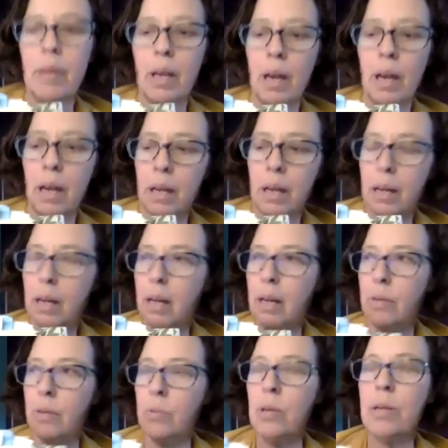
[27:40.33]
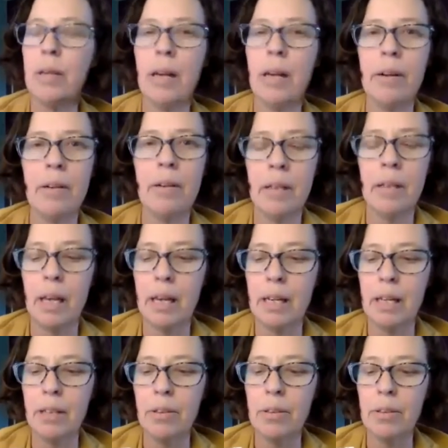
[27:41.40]
a word that
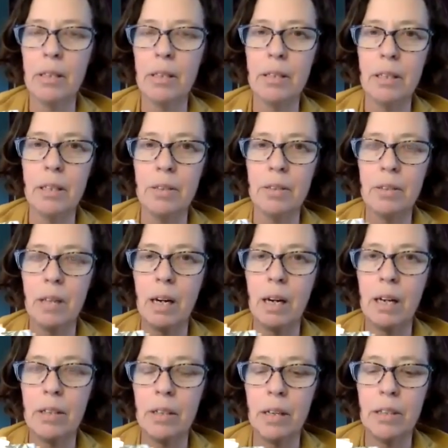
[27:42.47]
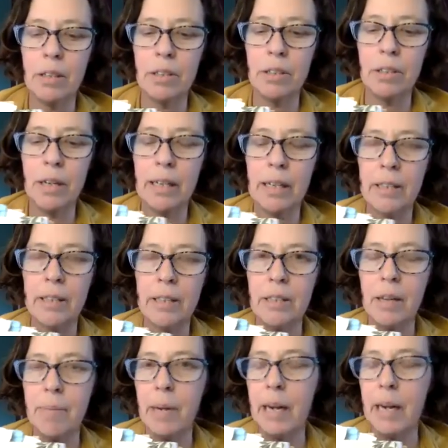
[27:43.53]
included, our trans,
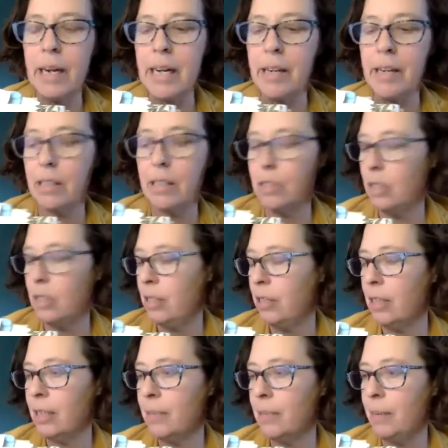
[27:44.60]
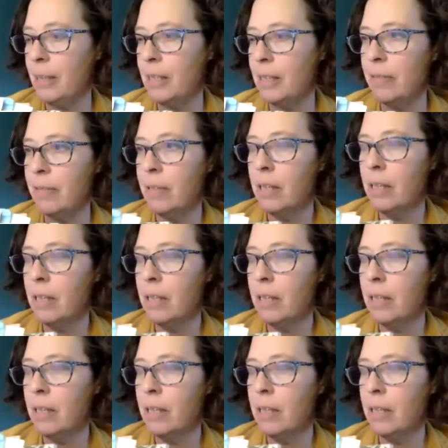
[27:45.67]
non-binary, and gender expansive